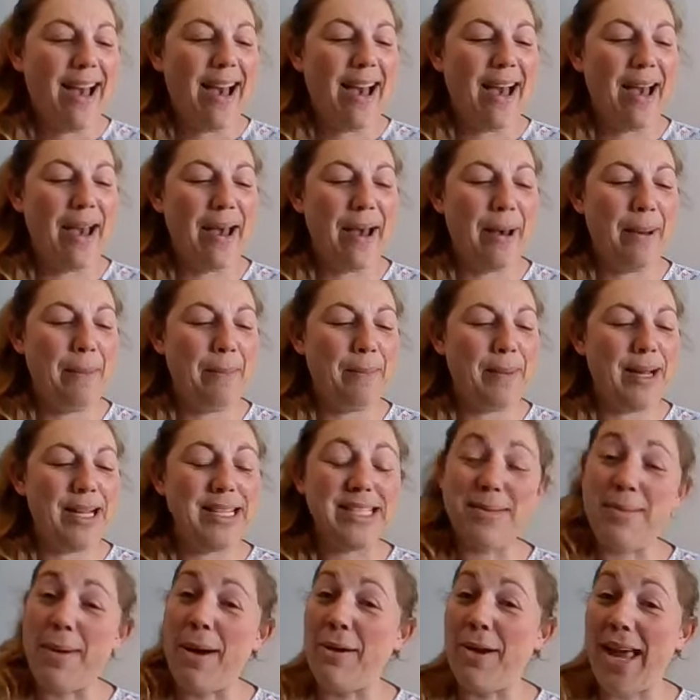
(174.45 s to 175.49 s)
It's
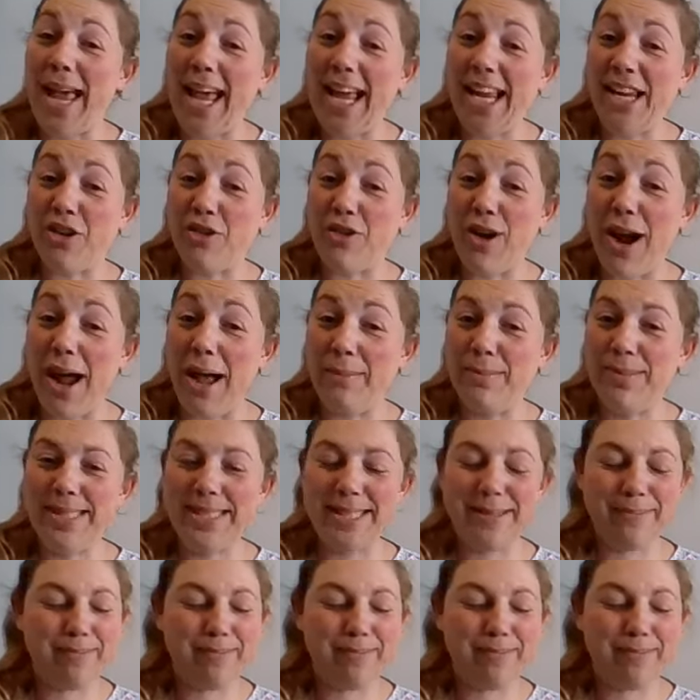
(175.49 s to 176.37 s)
about 8 grams.